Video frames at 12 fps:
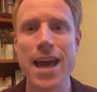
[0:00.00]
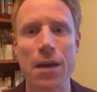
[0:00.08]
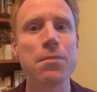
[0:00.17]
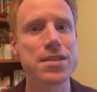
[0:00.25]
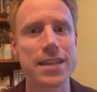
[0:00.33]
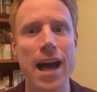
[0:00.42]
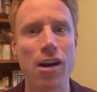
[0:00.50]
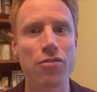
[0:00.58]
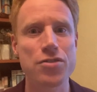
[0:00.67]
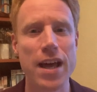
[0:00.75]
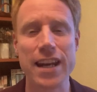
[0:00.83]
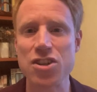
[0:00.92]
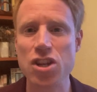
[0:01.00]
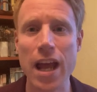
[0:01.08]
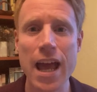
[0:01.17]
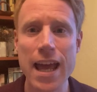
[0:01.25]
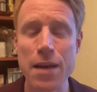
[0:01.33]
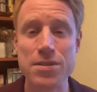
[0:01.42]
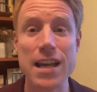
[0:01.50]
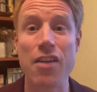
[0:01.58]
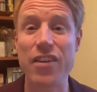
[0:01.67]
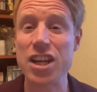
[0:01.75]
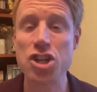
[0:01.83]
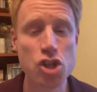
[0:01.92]
himself and he,
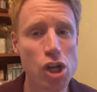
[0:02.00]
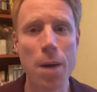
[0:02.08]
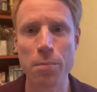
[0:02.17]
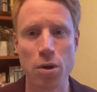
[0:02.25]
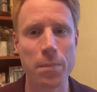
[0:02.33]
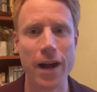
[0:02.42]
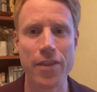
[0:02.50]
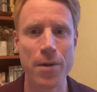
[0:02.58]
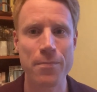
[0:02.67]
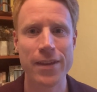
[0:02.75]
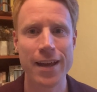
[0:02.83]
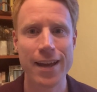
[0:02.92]
himself and he's troubled by them.